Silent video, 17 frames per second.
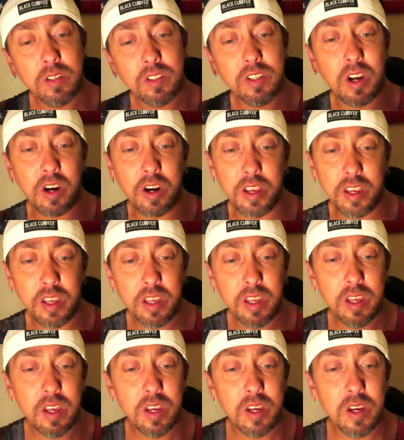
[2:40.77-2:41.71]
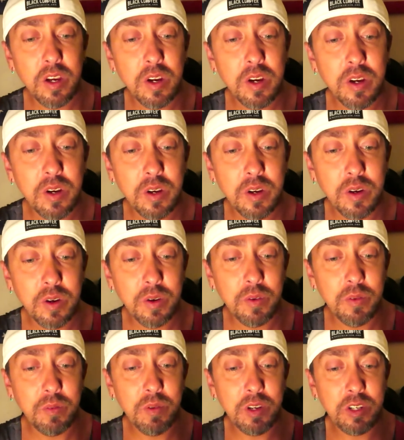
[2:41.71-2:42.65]
Sorry.
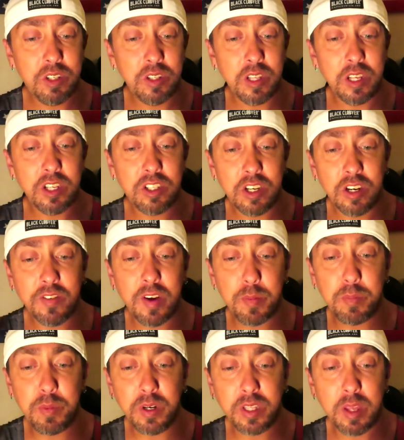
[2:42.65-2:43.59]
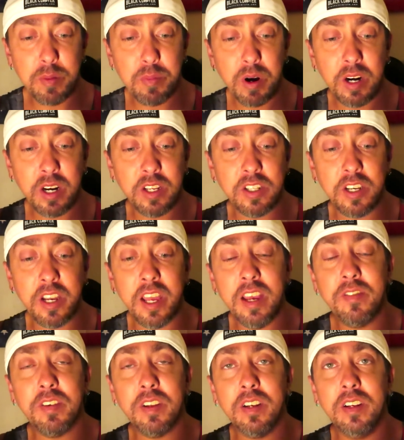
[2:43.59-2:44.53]
What do they serve at birthday parties in
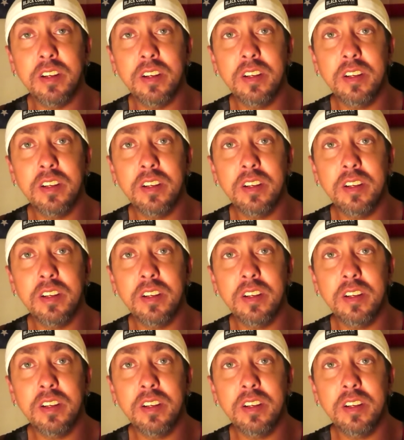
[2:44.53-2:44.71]
heaven?